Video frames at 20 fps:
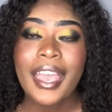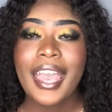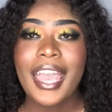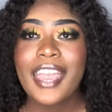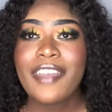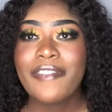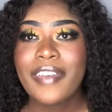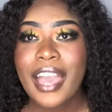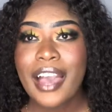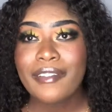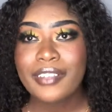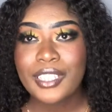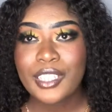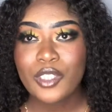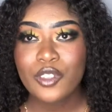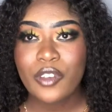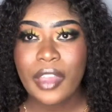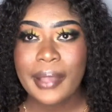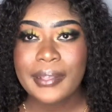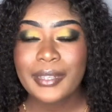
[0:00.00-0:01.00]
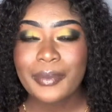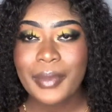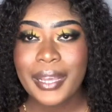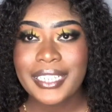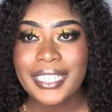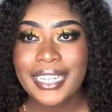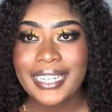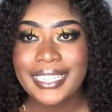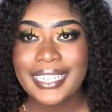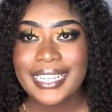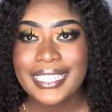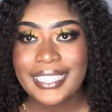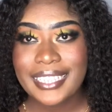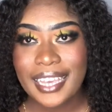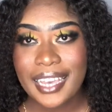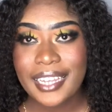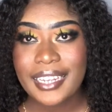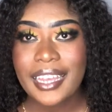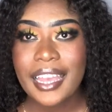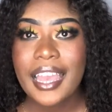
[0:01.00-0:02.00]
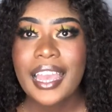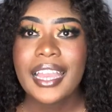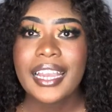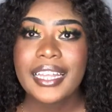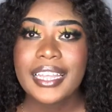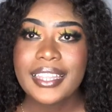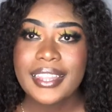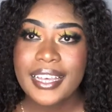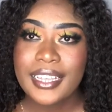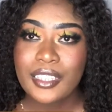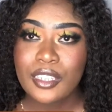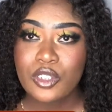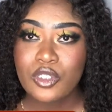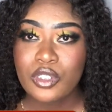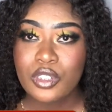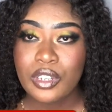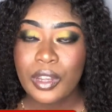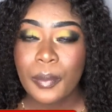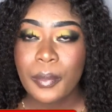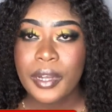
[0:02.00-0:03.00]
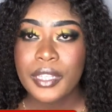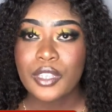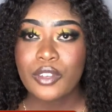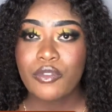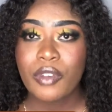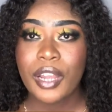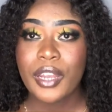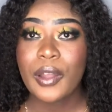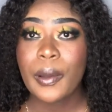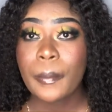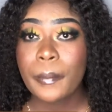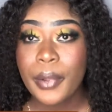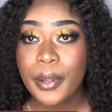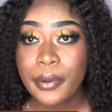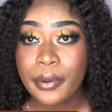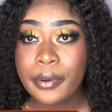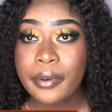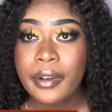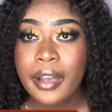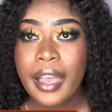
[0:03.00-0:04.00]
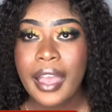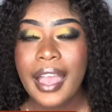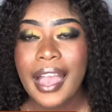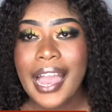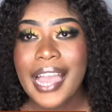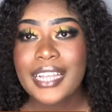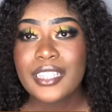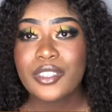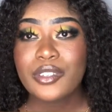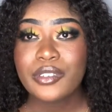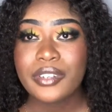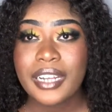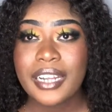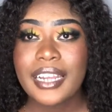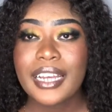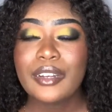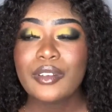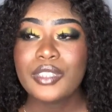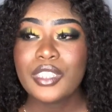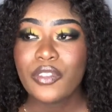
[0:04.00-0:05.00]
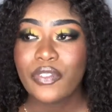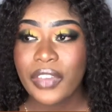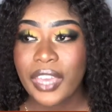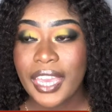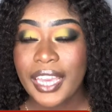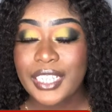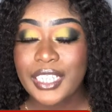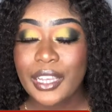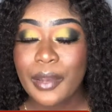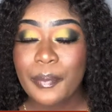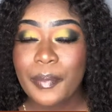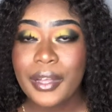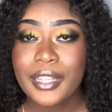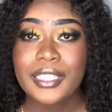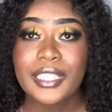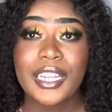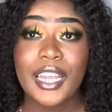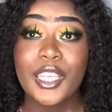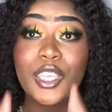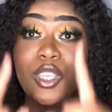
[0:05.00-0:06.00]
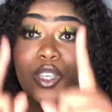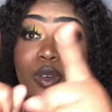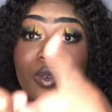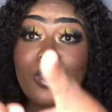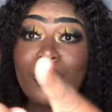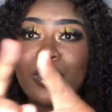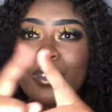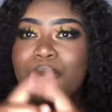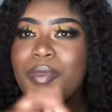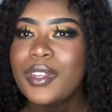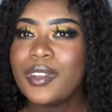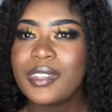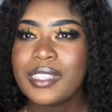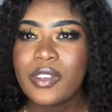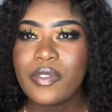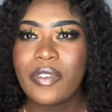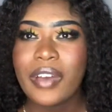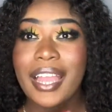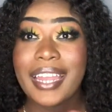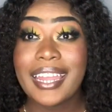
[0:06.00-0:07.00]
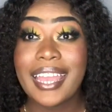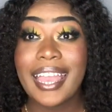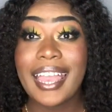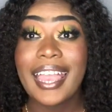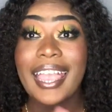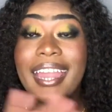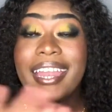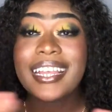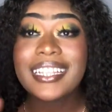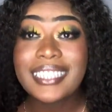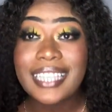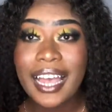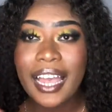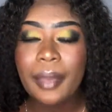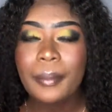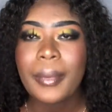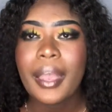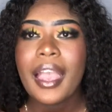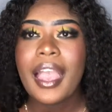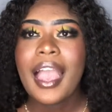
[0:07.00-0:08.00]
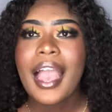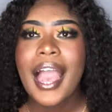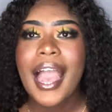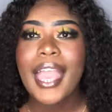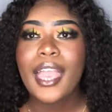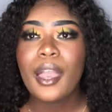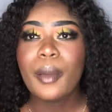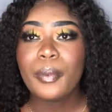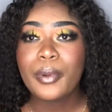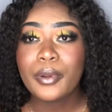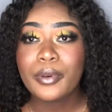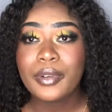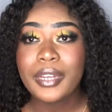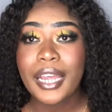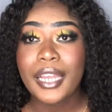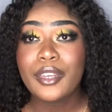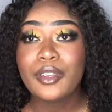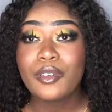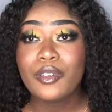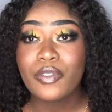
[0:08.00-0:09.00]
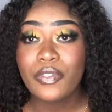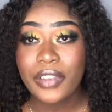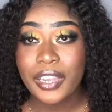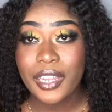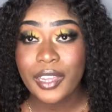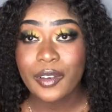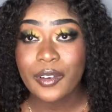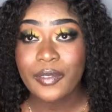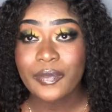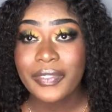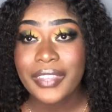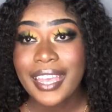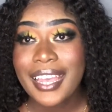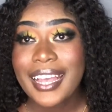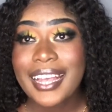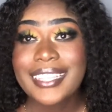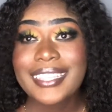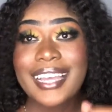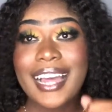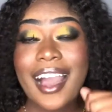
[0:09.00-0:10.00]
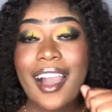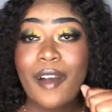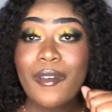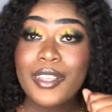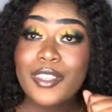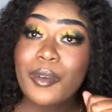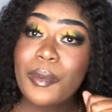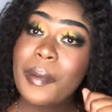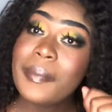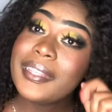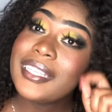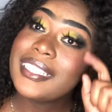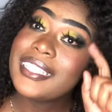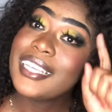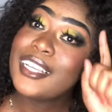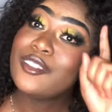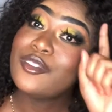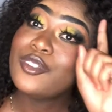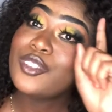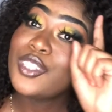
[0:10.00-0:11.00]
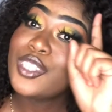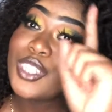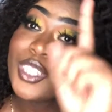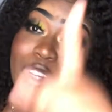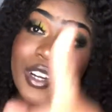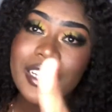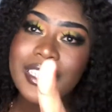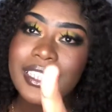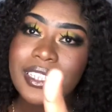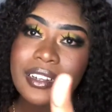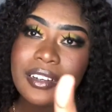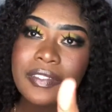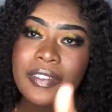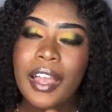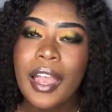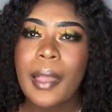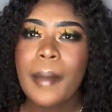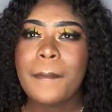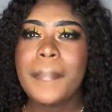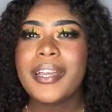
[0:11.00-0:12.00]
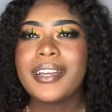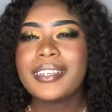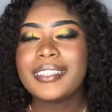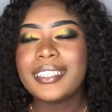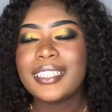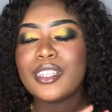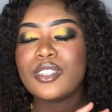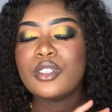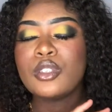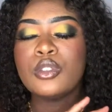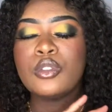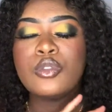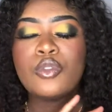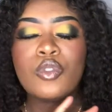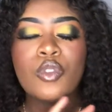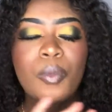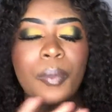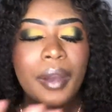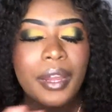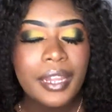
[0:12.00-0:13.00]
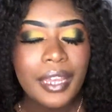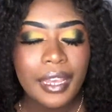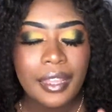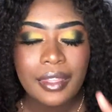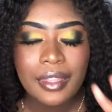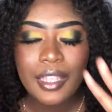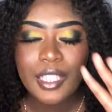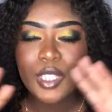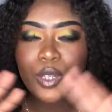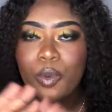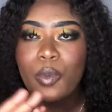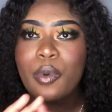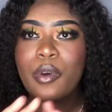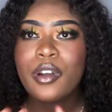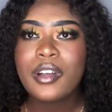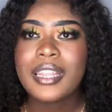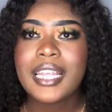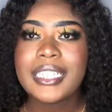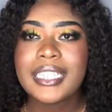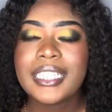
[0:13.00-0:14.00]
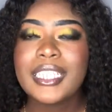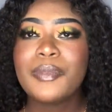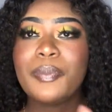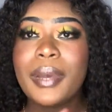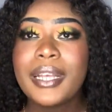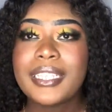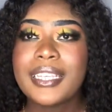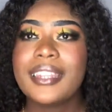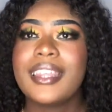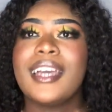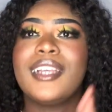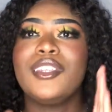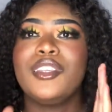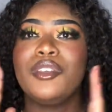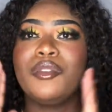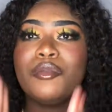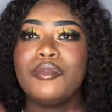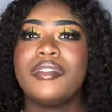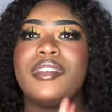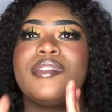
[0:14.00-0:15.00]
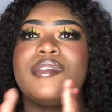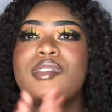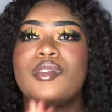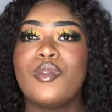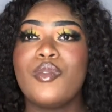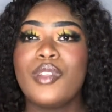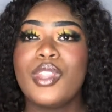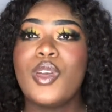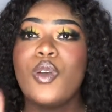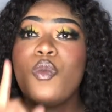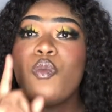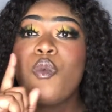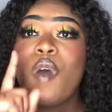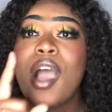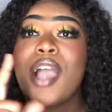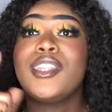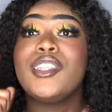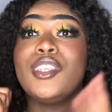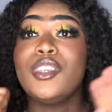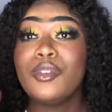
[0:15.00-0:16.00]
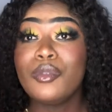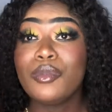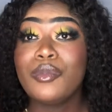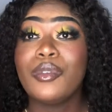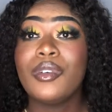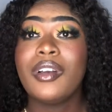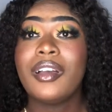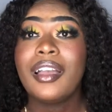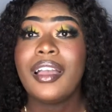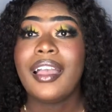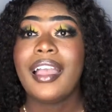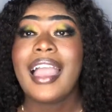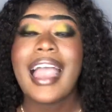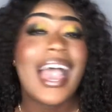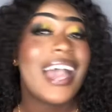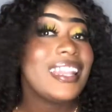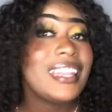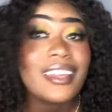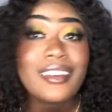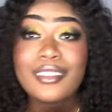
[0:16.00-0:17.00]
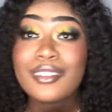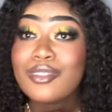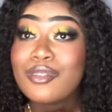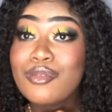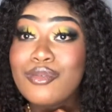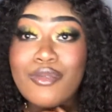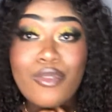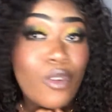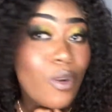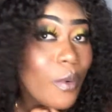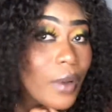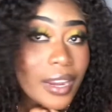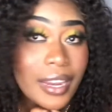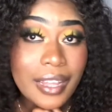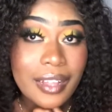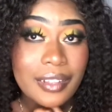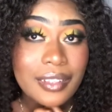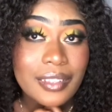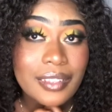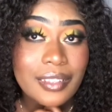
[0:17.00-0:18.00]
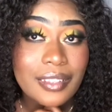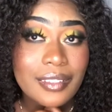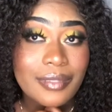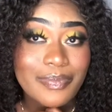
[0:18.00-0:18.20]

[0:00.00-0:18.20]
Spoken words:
If you haven't subscribed to my channel as yet, click that subscription button right down below and turn on that notification bell so that you could be notified anytime I upload a new video. So I always remember to stay true to yourself, because there's nobody in this world that is better than you. There's only one you, and there's no one else.